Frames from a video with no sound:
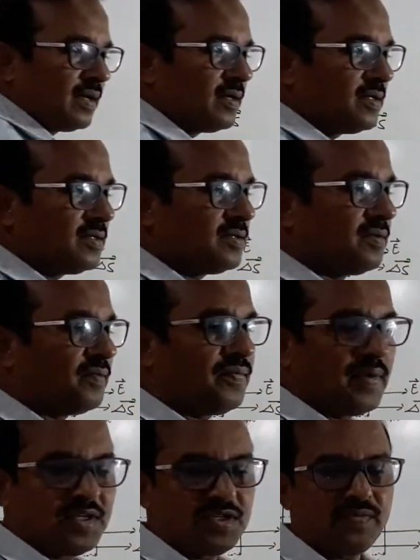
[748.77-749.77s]
so
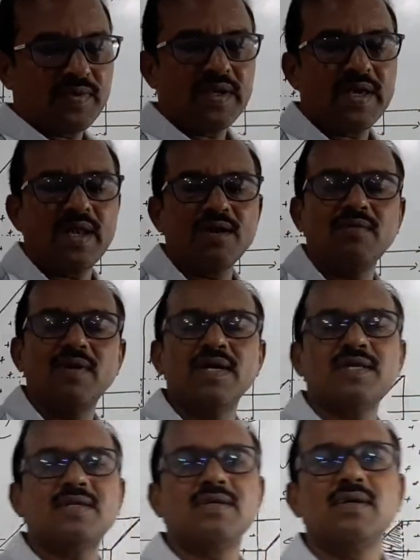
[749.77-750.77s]
first we
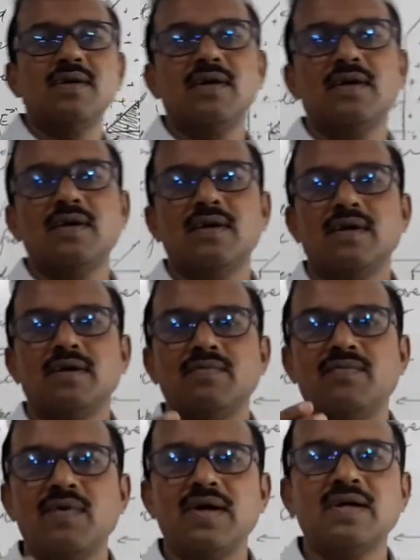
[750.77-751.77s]
calculate
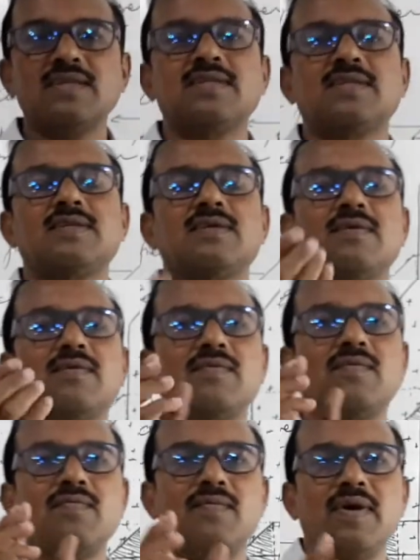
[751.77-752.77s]
flux
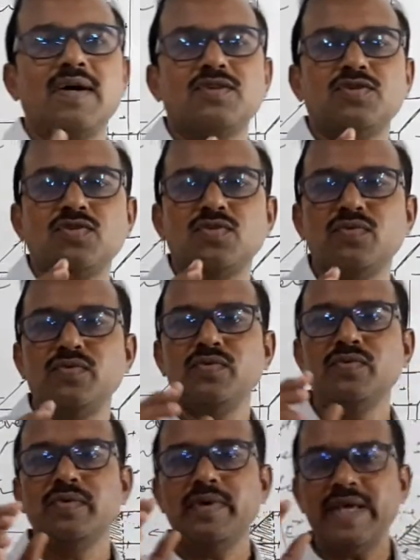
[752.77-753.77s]
through
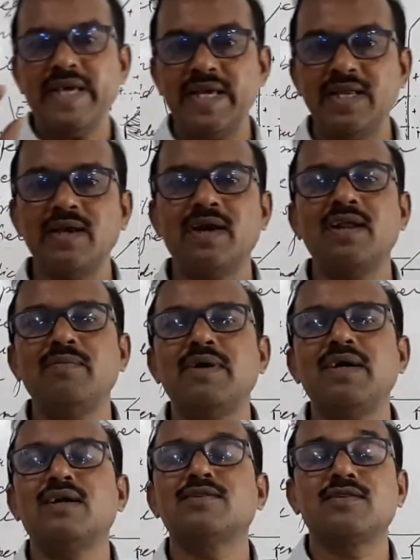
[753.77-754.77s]
area
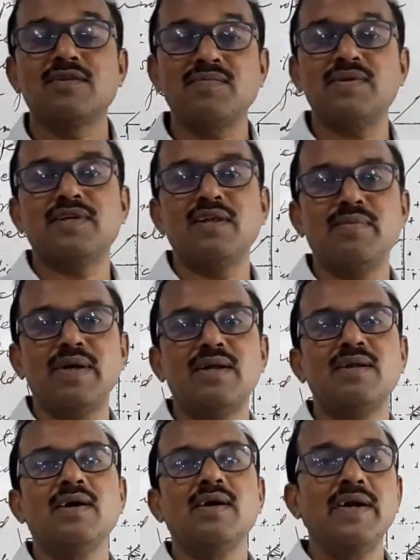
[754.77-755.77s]
element or surface element,
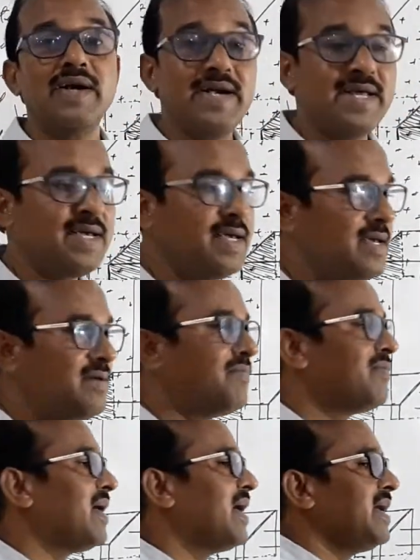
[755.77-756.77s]
d,
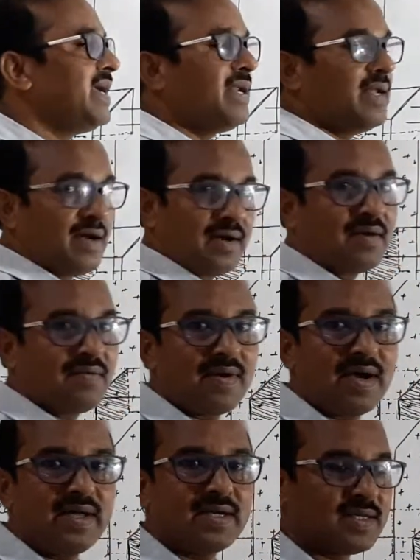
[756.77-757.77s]
phi, delta
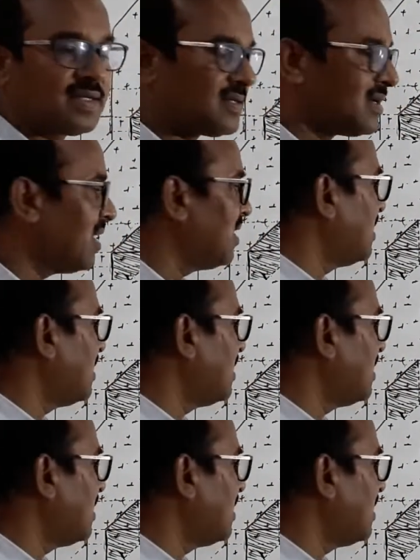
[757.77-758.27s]
phi, etc.